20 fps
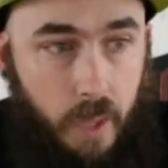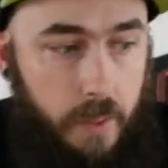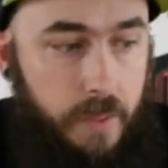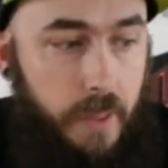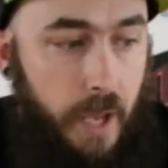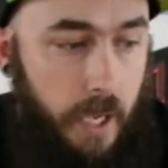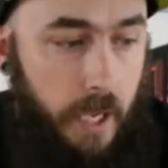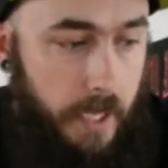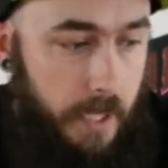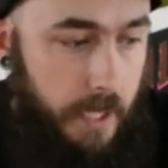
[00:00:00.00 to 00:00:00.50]

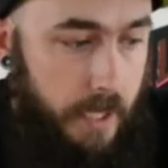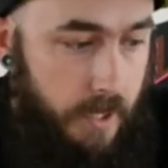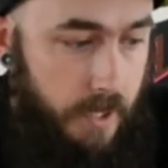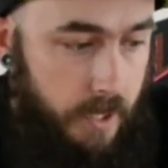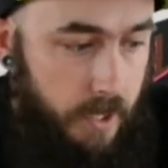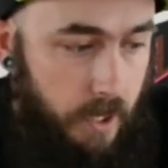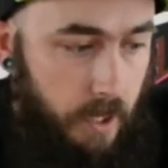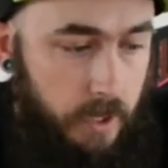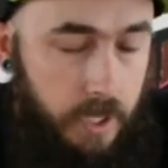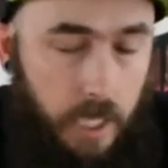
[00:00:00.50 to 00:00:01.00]
that
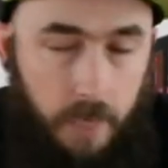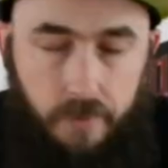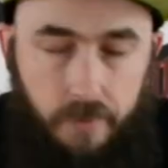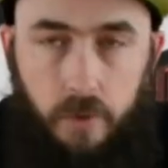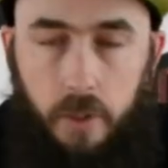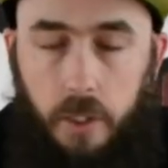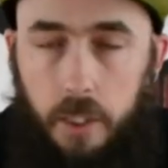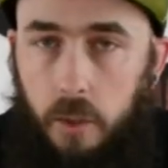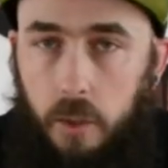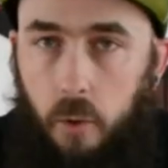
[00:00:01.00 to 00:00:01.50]
is
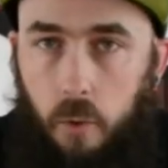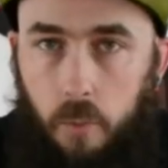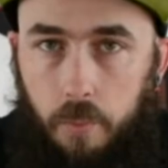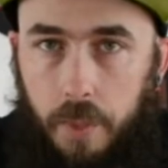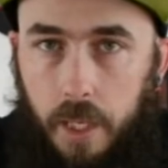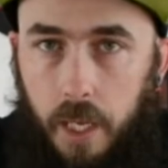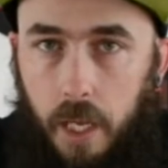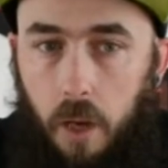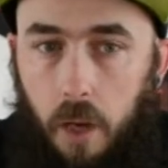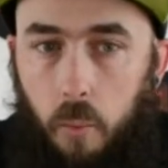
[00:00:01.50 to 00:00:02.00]
definitely up
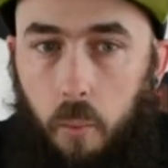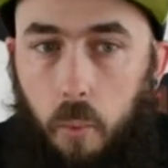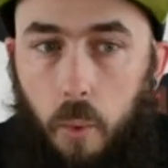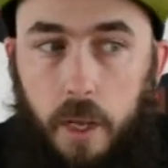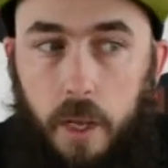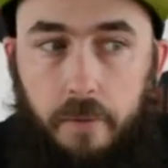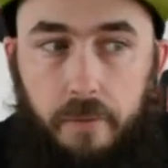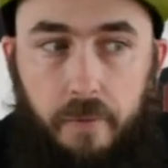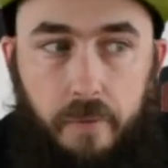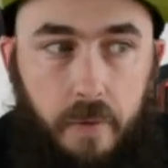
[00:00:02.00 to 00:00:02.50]
there
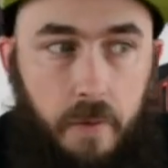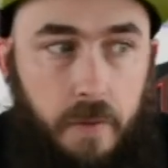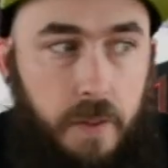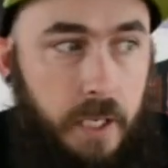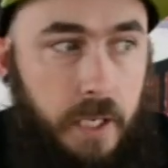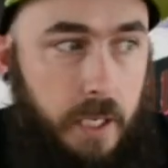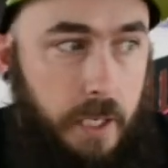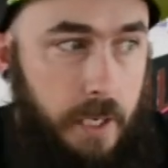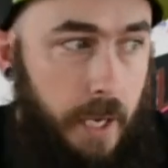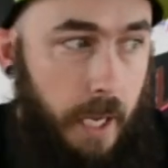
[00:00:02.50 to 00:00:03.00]
with
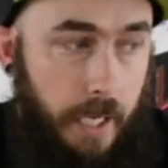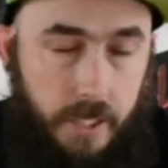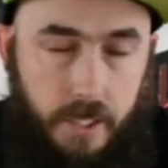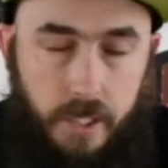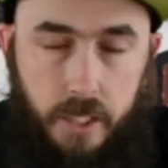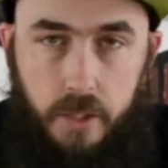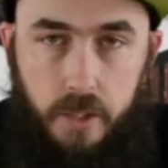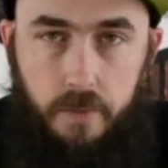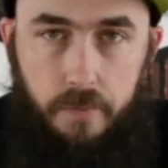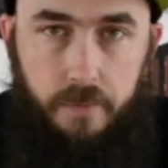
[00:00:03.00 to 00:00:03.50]
the
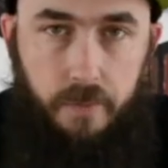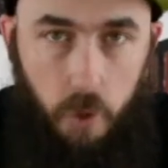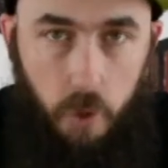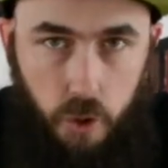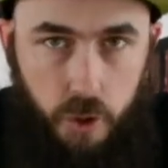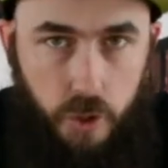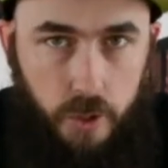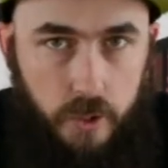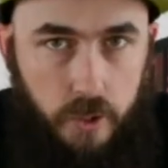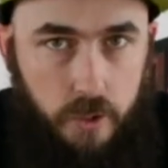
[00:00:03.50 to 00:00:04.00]
nicest
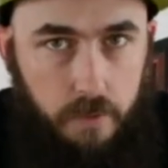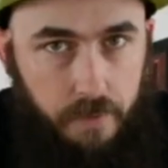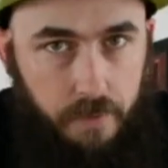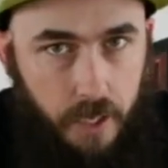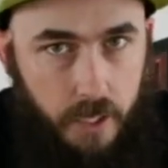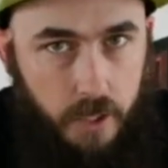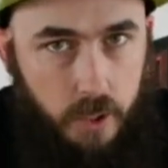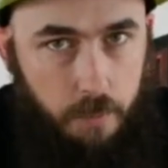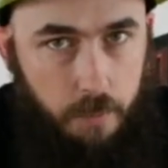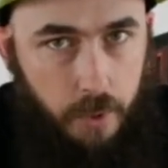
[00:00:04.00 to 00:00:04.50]
versions of
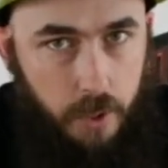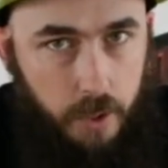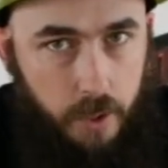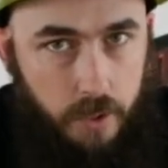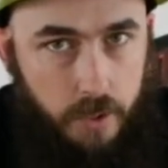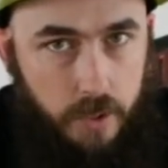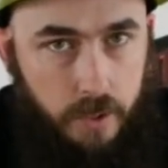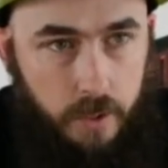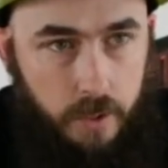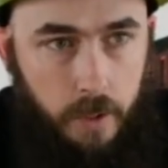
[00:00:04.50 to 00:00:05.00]

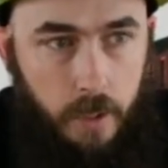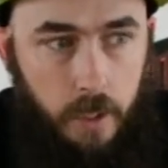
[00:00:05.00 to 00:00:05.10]
Heisenbergs.